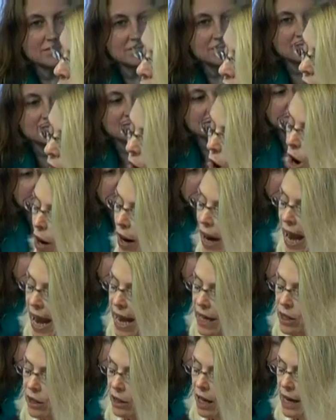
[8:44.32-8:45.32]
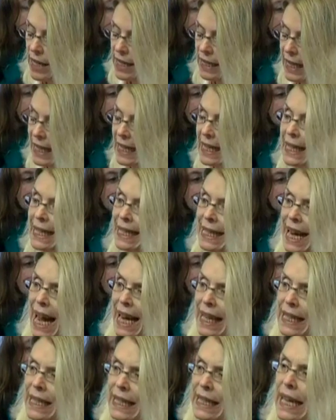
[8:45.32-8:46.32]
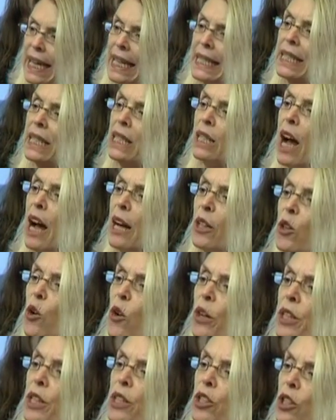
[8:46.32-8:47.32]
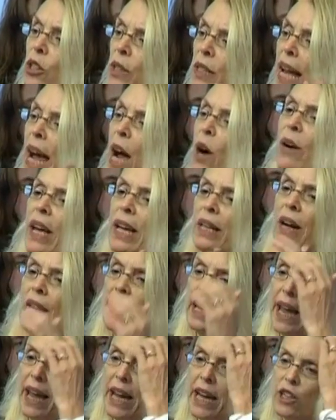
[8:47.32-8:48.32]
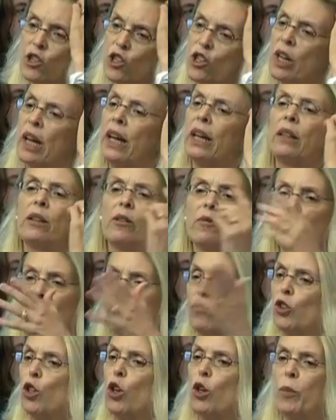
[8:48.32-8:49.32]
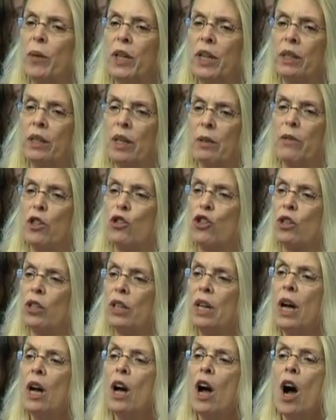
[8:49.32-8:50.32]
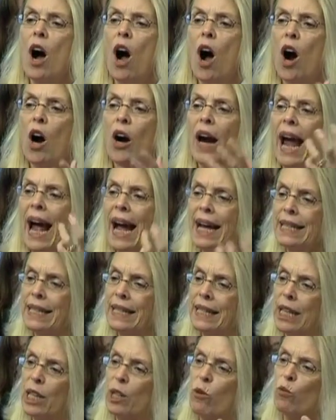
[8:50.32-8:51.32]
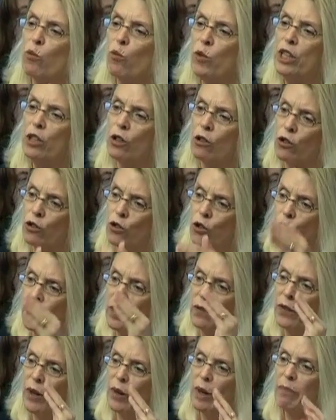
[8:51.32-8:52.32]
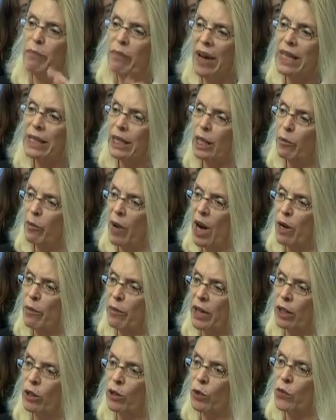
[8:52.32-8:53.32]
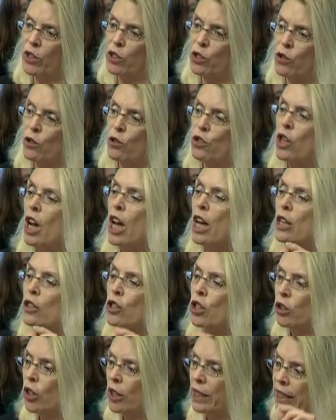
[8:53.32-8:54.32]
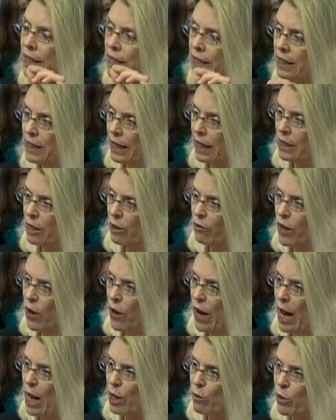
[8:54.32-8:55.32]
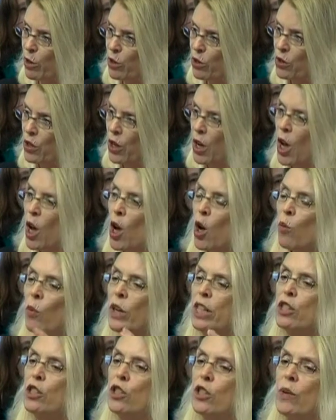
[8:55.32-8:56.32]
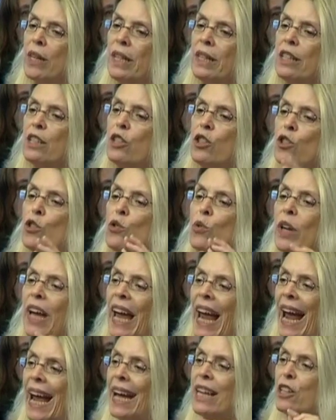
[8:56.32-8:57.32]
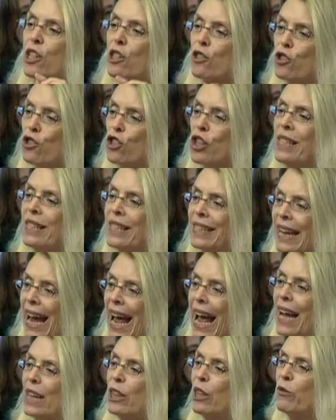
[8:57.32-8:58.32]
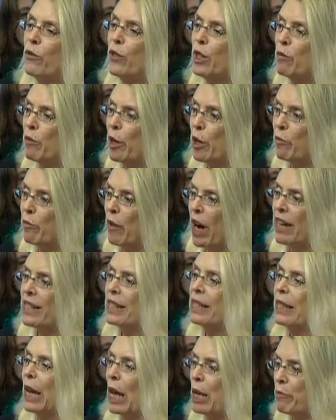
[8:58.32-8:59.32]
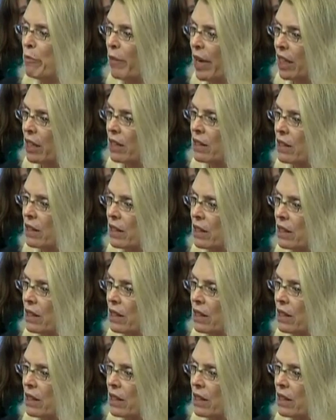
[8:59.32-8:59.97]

we are analyzing sex, it's not going to, now NIH and European Commission are asking researchers, doing very basic biomedical research, to look at the sex of their animals. When doing this, you can't just add the female mice and mix.